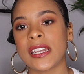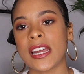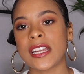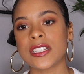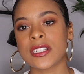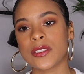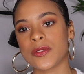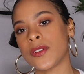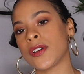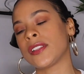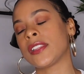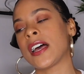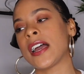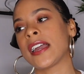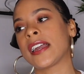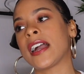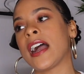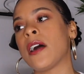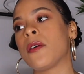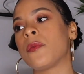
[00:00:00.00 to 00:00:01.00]
And I just felt
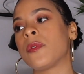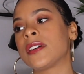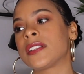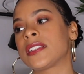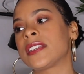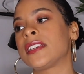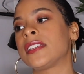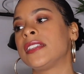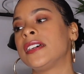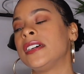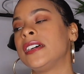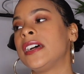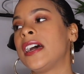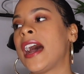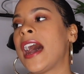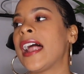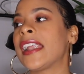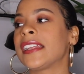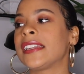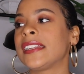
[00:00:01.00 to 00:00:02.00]
like I
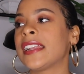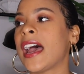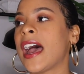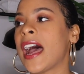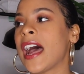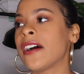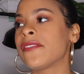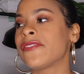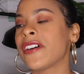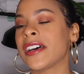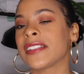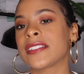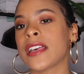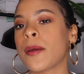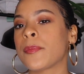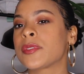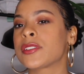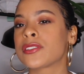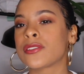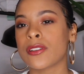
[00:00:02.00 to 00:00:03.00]
didn't have that
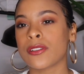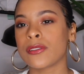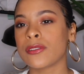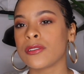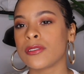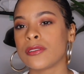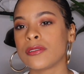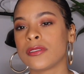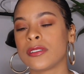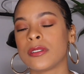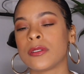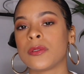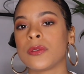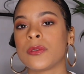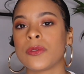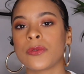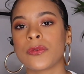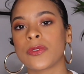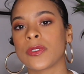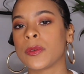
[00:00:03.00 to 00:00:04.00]
type of circle
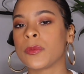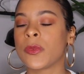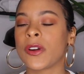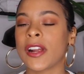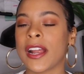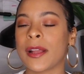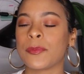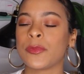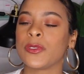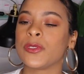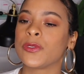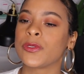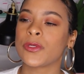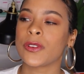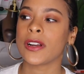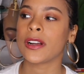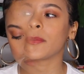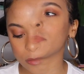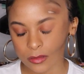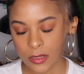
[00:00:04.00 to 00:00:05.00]
from where I moved
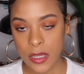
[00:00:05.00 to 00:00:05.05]
from.